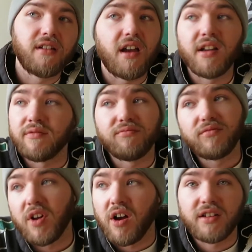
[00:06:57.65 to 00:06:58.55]
And
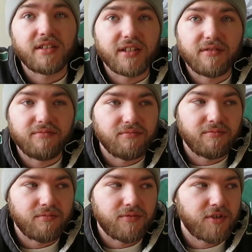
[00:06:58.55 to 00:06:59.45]
honestly,
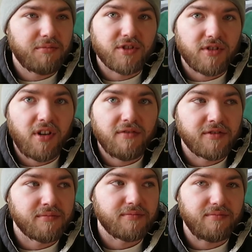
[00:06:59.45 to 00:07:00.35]
pretty much all of
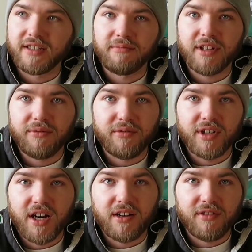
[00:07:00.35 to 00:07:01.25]
them. It seemed like we were
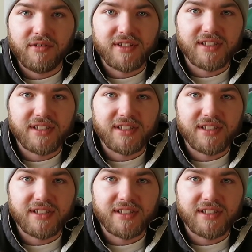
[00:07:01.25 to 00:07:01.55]
kind of around